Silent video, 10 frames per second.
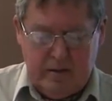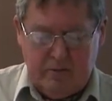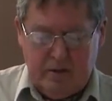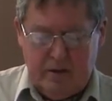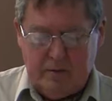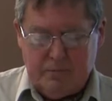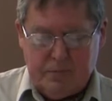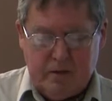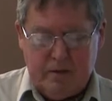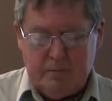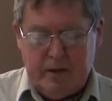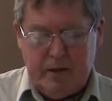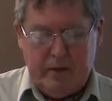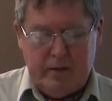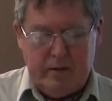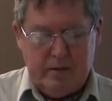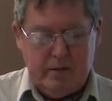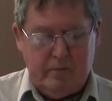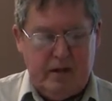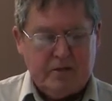well, uh, may uh,
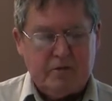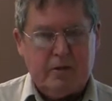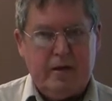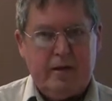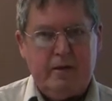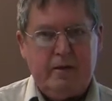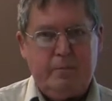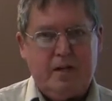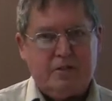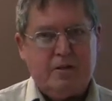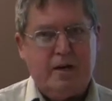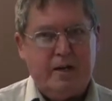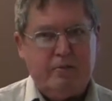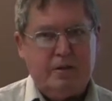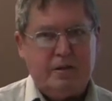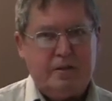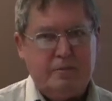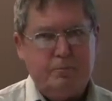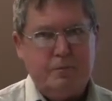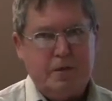a, Maserati, a Maserati with the,
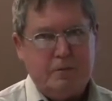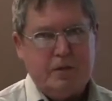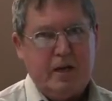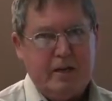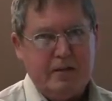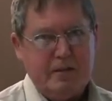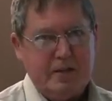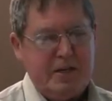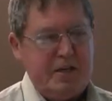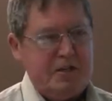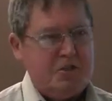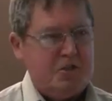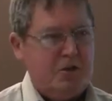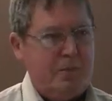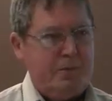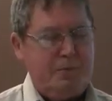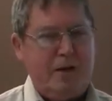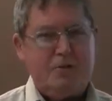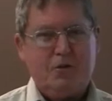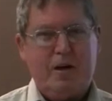the title and the keys show up in
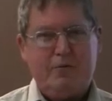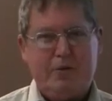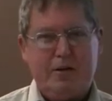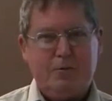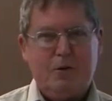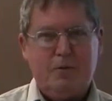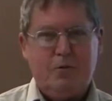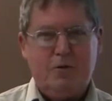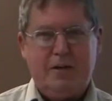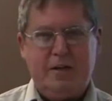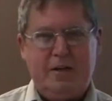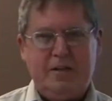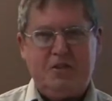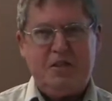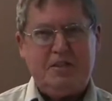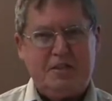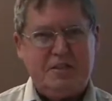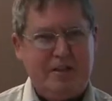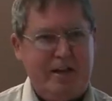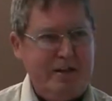my driveway tomorrow morning in
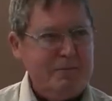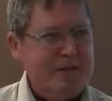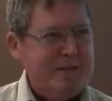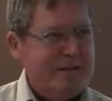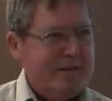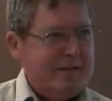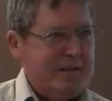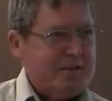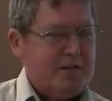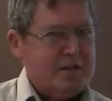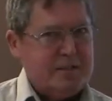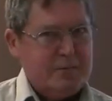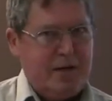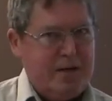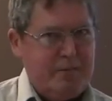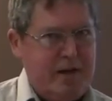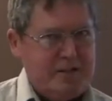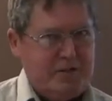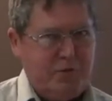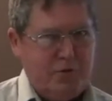Jesus' name. It's not some kind of
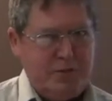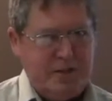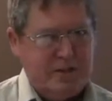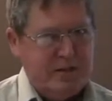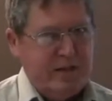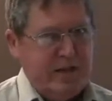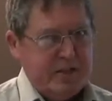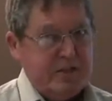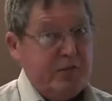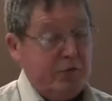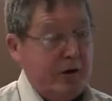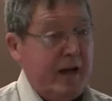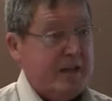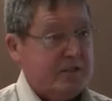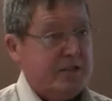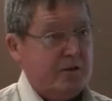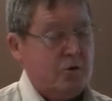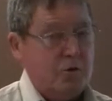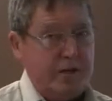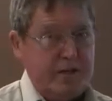magic formula. It's if we're asking
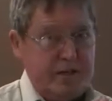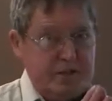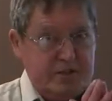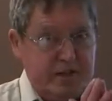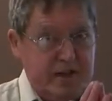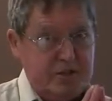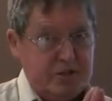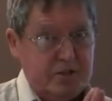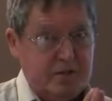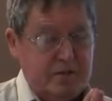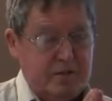according to his nature,